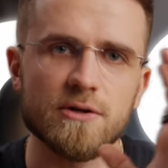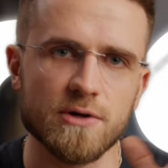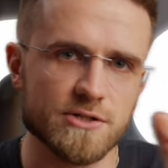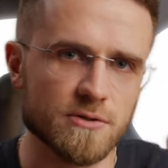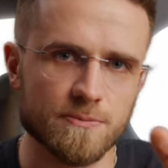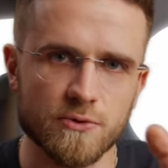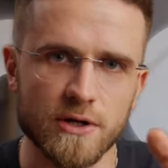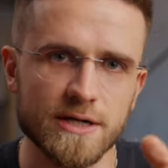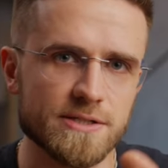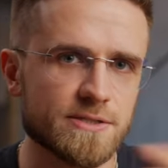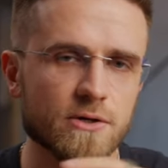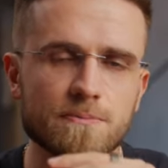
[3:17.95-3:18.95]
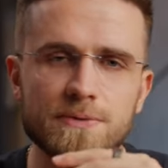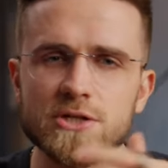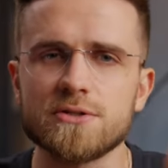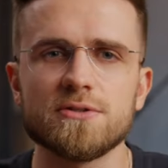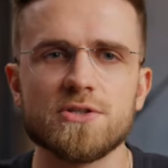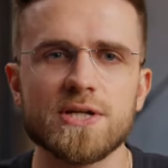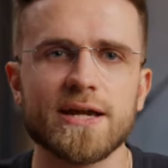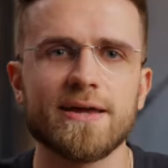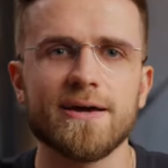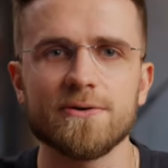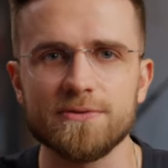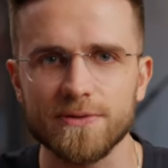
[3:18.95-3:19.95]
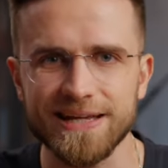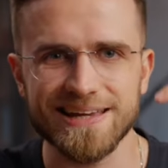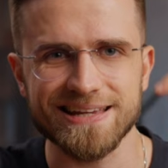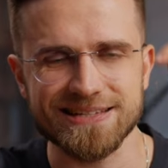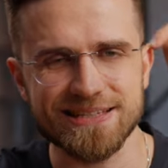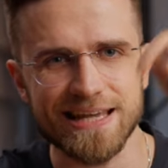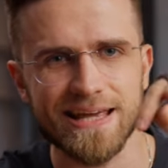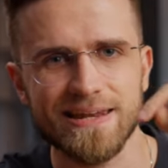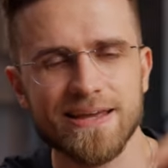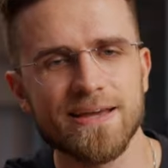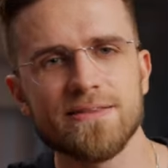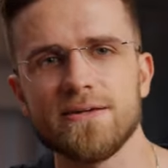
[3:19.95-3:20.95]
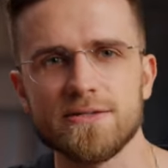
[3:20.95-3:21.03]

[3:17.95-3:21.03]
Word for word: the original price, so be sure to check it out, the link is in the